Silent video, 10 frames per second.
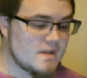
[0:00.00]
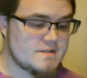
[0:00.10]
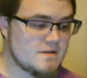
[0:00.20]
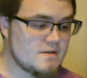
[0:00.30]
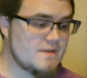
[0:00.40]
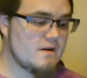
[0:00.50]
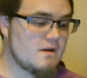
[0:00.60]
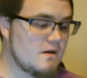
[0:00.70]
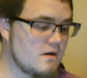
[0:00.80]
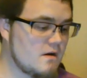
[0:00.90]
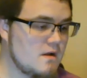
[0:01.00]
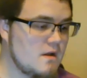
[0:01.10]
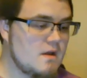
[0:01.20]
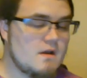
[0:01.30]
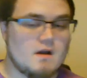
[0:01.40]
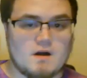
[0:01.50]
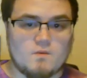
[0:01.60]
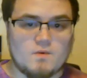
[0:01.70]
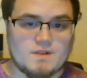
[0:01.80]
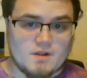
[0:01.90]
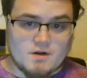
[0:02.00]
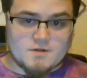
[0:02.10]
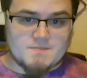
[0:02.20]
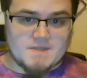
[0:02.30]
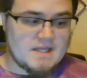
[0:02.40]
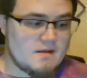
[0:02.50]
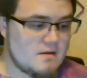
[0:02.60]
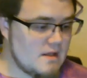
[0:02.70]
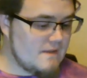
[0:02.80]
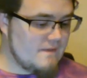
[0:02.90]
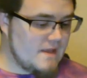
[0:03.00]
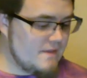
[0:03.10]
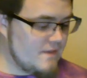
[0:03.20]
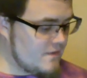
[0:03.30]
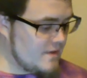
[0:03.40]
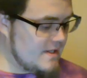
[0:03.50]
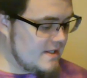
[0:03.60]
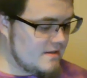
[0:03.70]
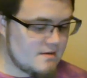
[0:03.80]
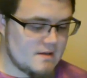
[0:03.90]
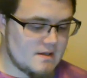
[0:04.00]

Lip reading: So there are 1 large mini and then 3